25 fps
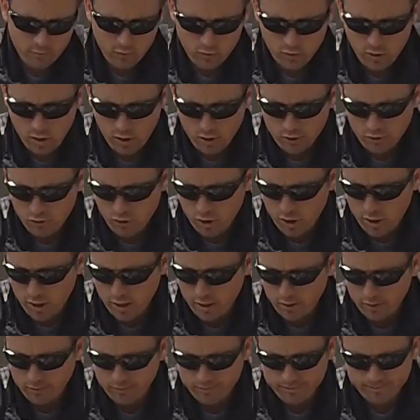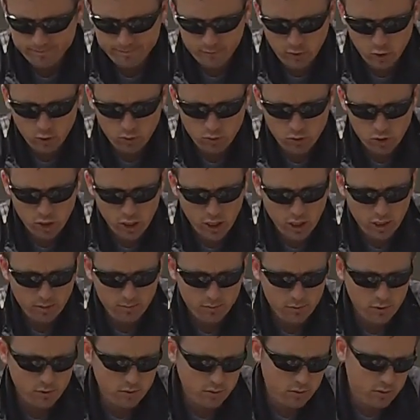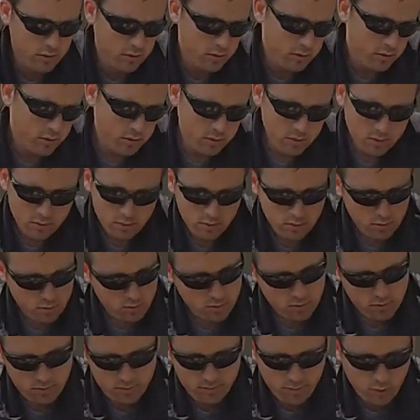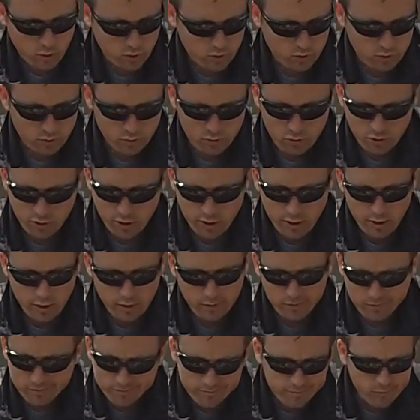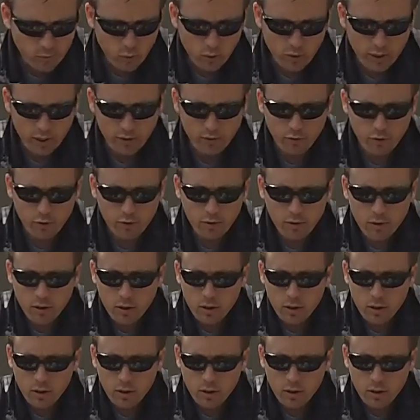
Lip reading: dog training, new jobs, personal training, whatever,